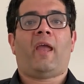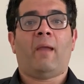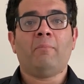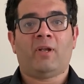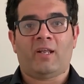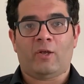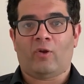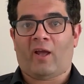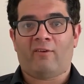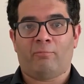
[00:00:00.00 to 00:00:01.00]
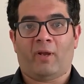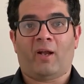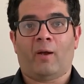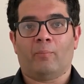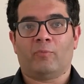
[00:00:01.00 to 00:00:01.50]
empty your life
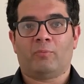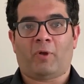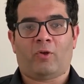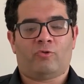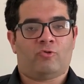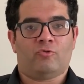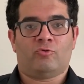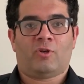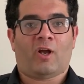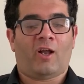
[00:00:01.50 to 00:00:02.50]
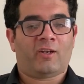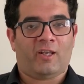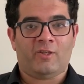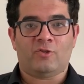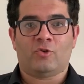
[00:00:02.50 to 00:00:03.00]
becomes, because you can't
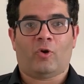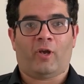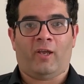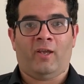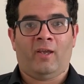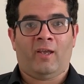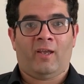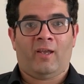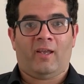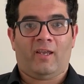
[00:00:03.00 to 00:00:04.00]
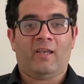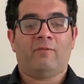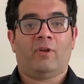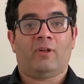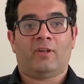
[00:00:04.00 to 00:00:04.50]
enjoy
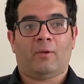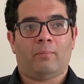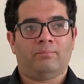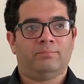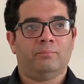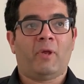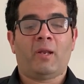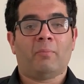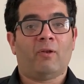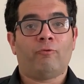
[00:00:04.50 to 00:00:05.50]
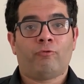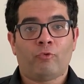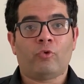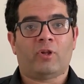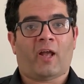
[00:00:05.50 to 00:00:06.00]
even the minimal
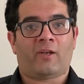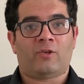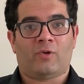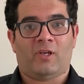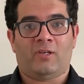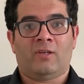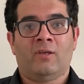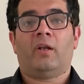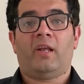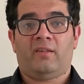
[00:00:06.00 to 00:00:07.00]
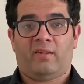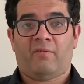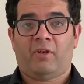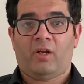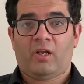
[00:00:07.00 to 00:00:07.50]
food that you eat. Day
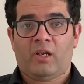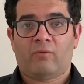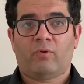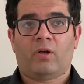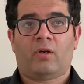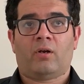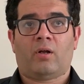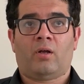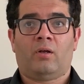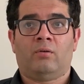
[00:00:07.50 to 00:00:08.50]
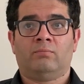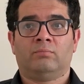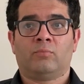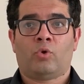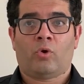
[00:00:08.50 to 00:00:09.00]
7 and 8
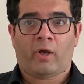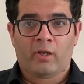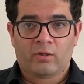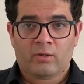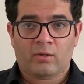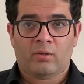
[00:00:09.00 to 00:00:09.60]
were quite